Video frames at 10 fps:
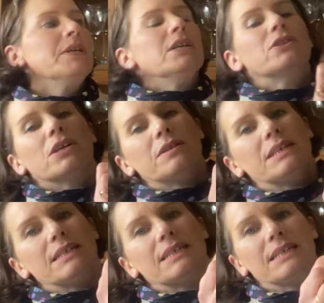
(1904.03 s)
So
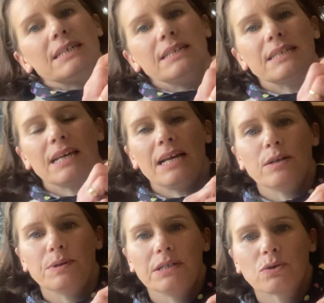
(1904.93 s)
this is
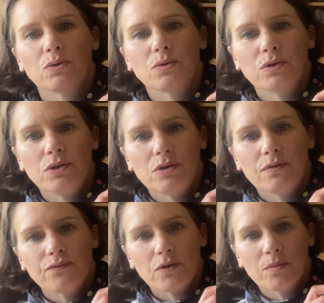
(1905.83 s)
Eloise Cornu
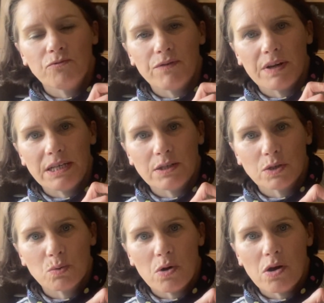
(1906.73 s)
from Reflet de
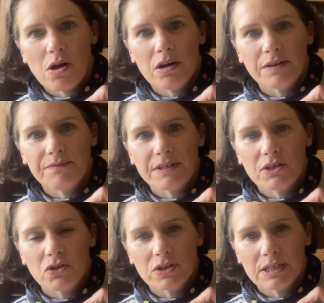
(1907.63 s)
Soie. I
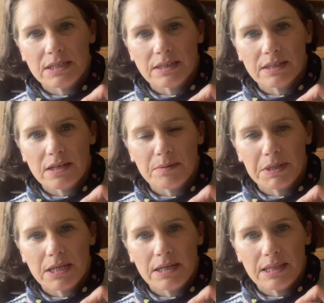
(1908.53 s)
finished this at the
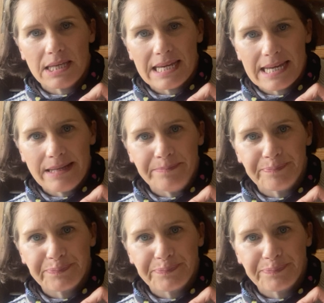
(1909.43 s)
beginning of the year.